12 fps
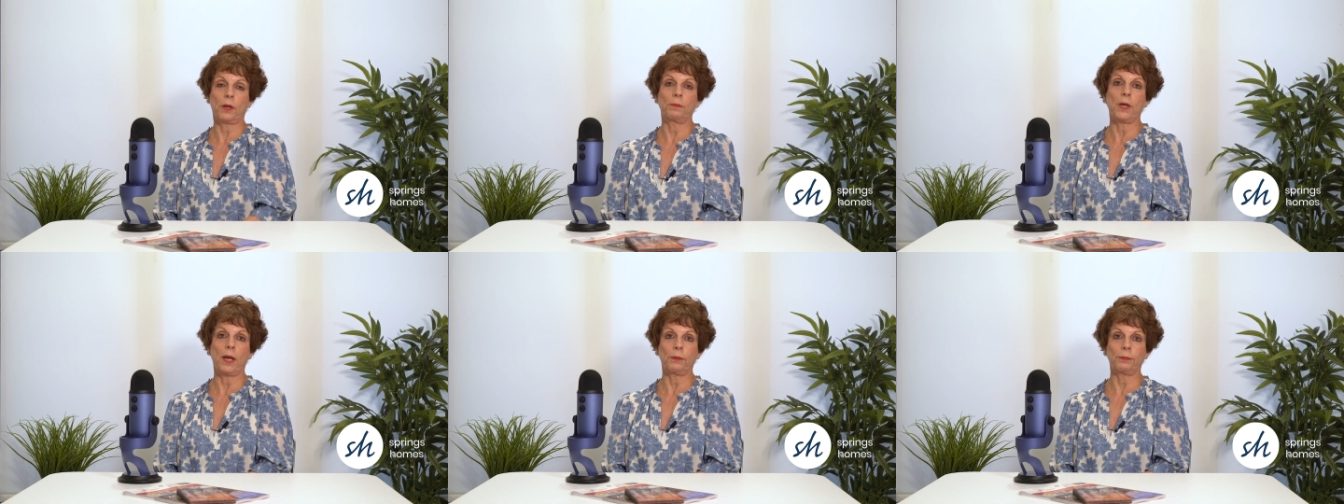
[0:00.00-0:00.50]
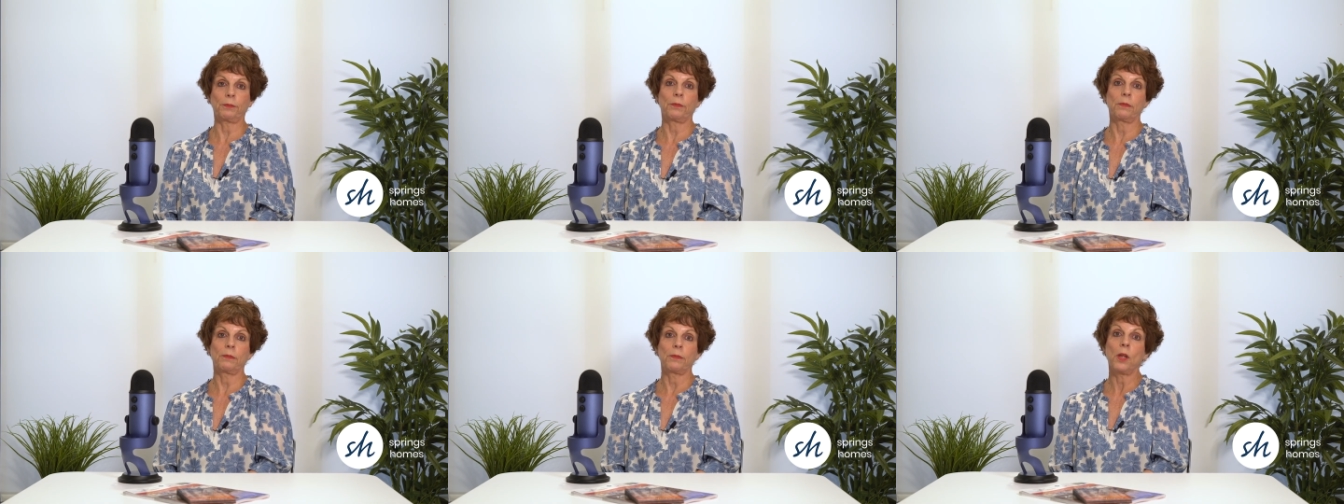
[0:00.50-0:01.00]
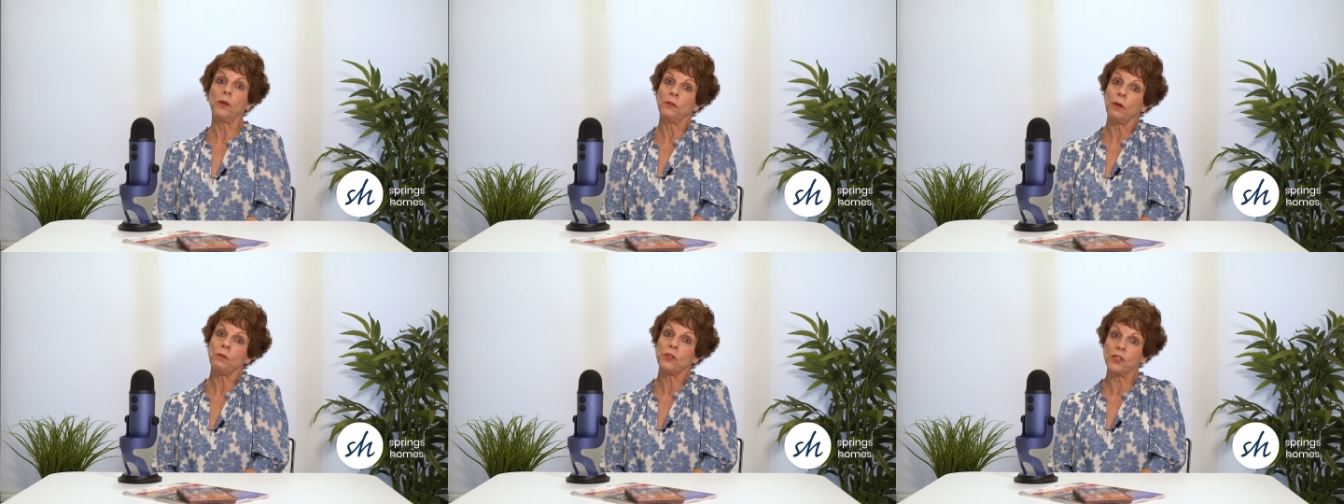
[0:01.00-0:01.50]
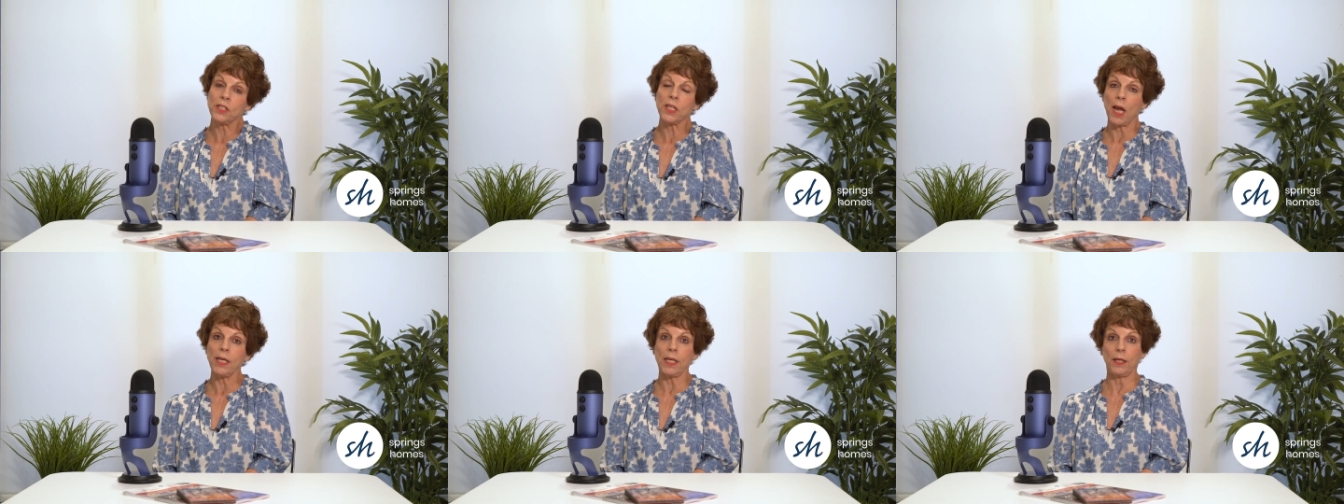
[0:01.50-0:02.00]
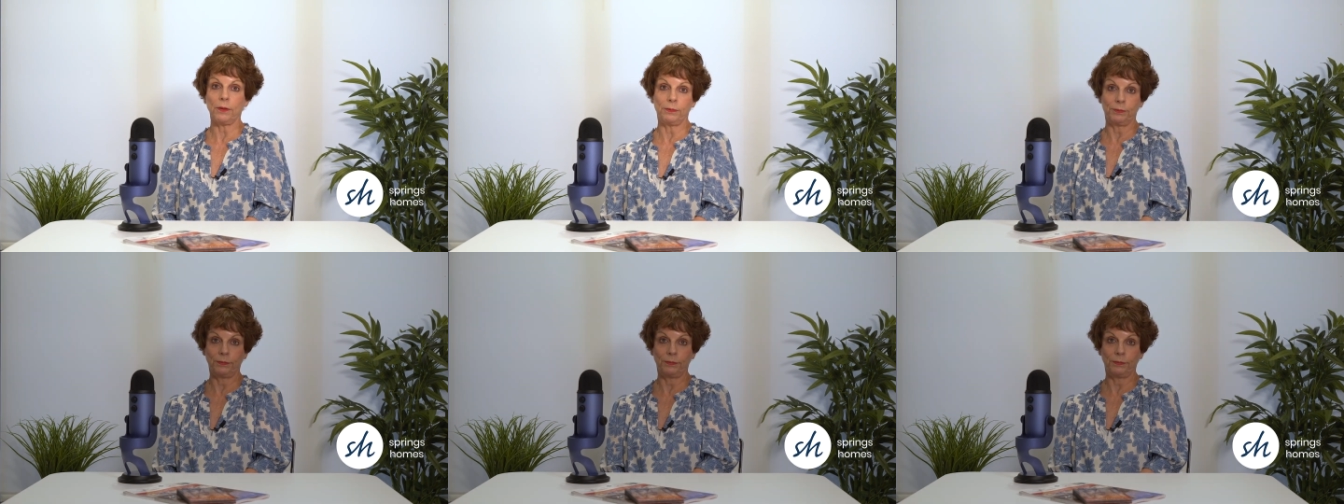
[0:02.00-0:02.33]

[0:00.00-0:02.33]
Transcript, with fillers: come down. So just an idea.